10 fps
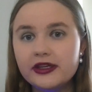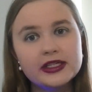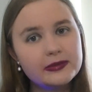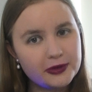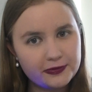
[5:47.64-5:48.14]

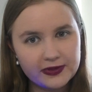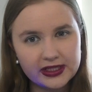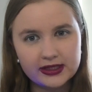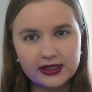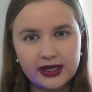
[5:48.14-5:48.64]
These are both
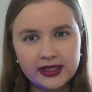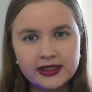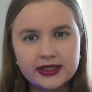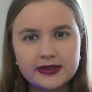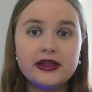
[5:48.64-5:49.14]
fixed
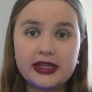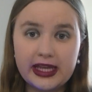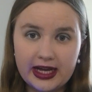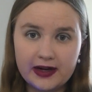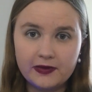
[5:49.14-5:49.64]
signs.
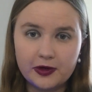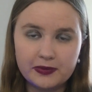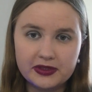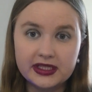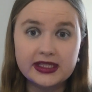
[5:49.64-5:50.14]
They have
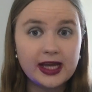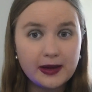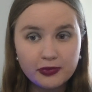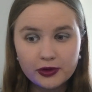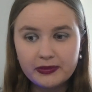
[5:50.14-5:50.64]
opposite
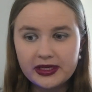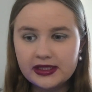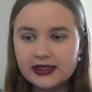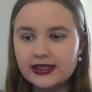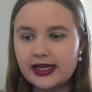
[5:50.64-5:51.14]

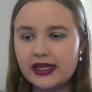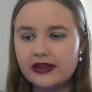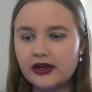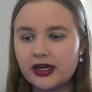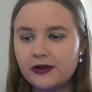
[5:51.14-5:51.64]
temperaments and
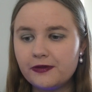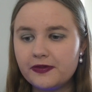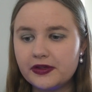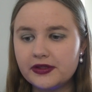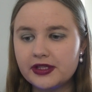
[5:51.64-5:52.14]
Niall
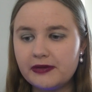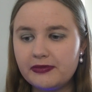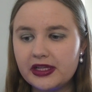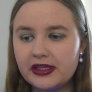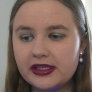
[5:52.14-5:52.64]
feels
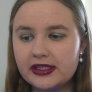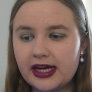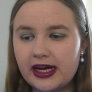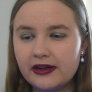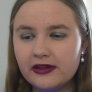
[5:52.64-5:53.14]
Amelia's
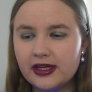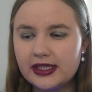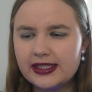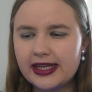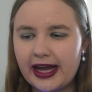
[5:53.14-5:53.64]

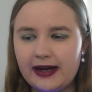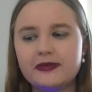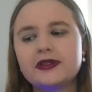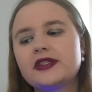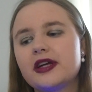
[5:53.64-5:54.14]
analyzing
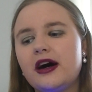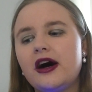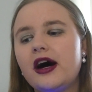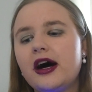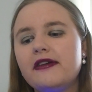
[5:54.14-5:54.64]
habits
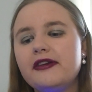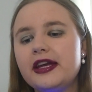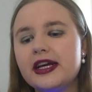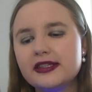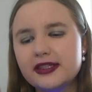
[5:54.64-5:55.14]
are
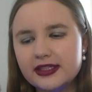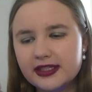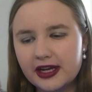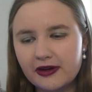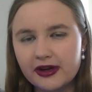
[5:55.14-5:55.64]

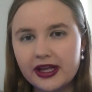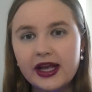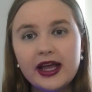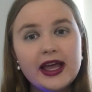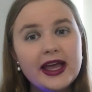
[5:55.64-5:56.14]
unnecessary.
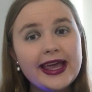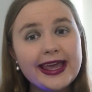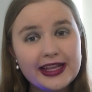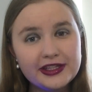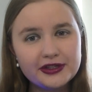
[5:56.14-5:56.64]

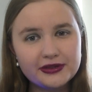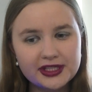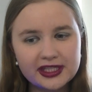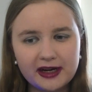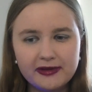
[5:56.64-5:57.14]

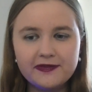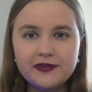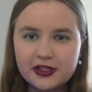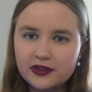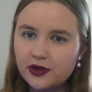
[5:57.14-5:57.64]
Interesting. I mean,
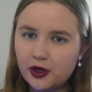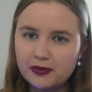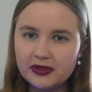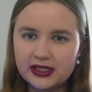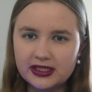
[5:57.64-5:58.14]
first of all,
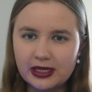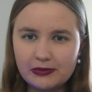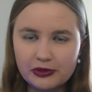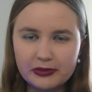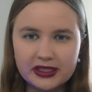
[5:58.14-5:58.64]
opposite
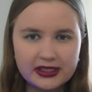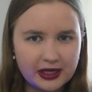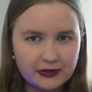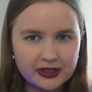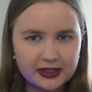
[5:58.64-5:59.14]
temperaments,
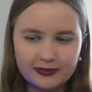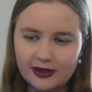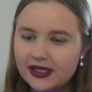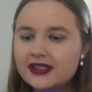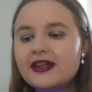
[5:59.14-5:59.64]
are we
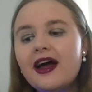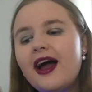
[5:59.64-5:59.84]
surprised?